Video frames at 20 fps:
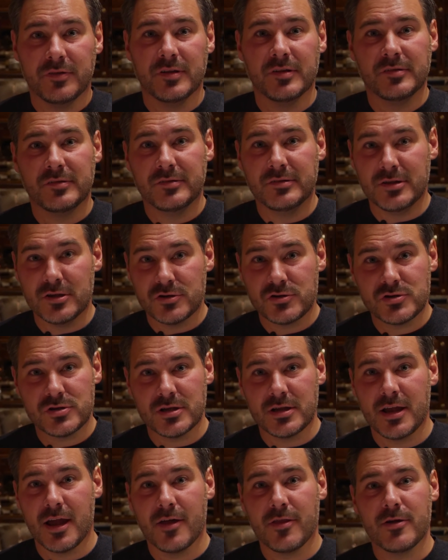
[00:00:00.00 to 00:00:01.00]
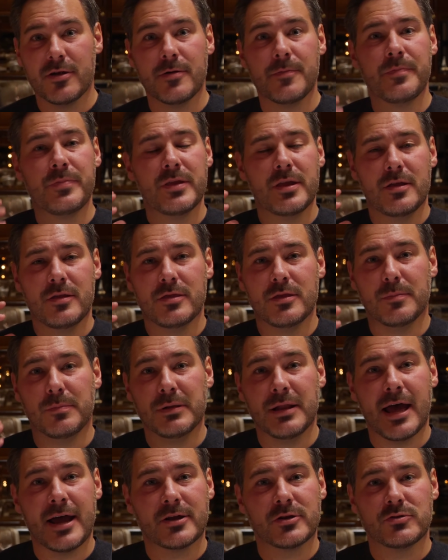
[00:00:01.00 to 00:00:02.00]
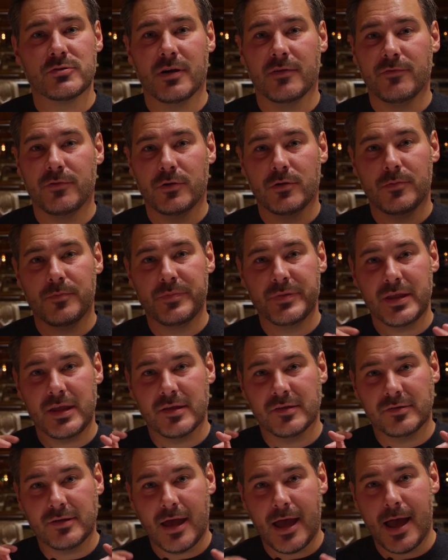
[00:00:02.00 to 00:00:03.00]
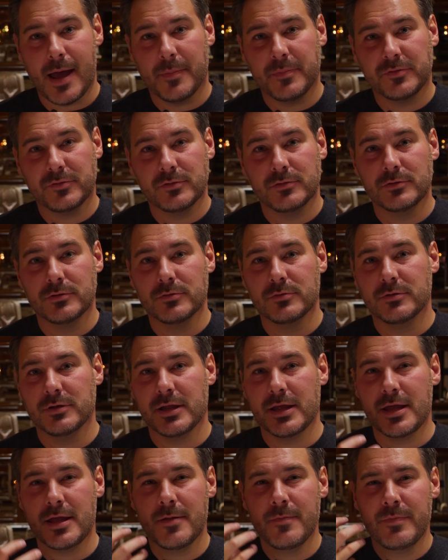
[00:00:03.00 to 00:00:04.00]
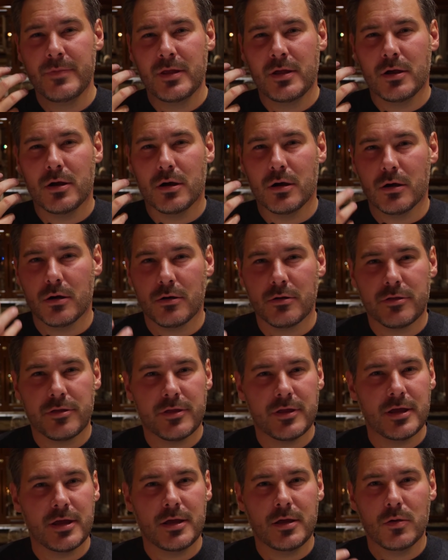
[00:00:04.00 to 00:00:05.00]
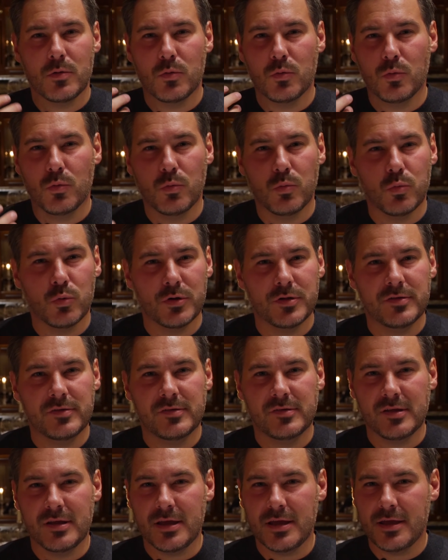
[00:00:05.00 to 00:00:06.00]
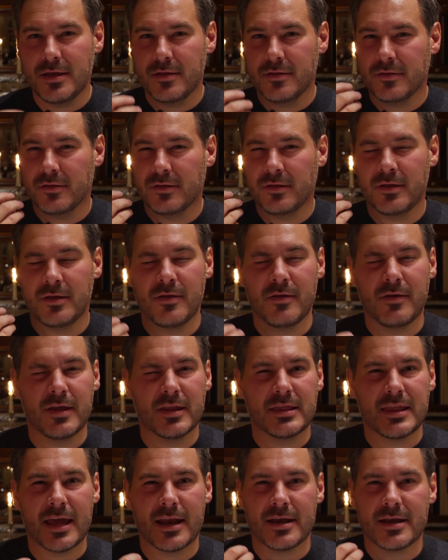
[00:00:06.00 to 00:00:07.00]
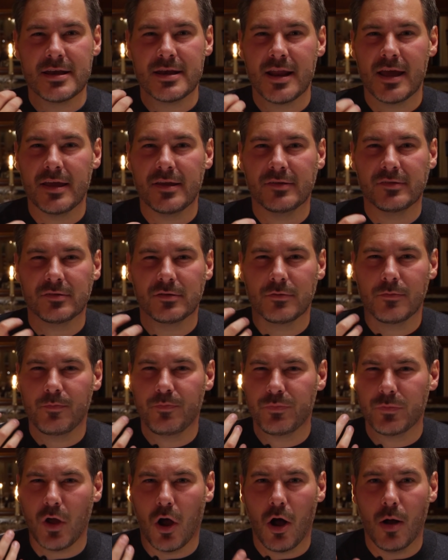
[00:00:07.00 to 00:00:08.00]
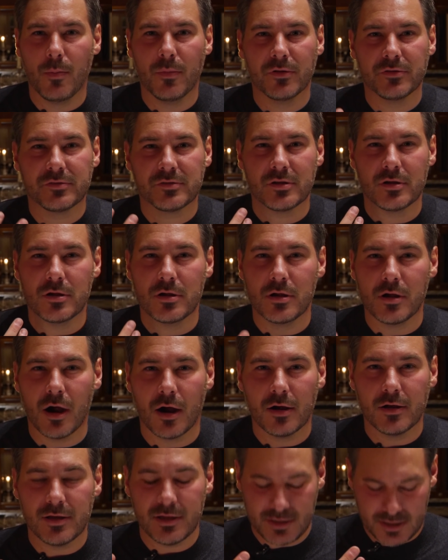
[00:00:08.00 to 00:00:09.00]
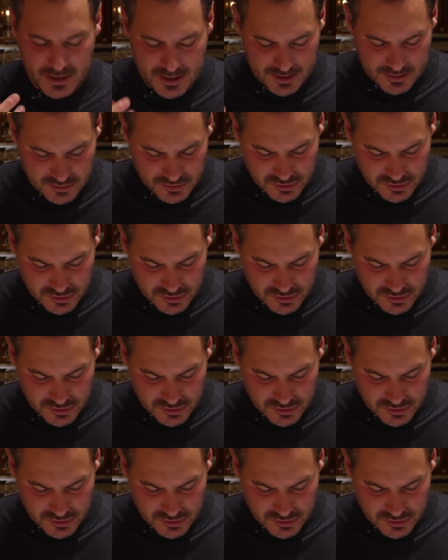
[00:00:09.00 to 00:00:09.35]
this dish together. The black truffle is absolutely earthy, woodsy. You get that nice, almost garlic hint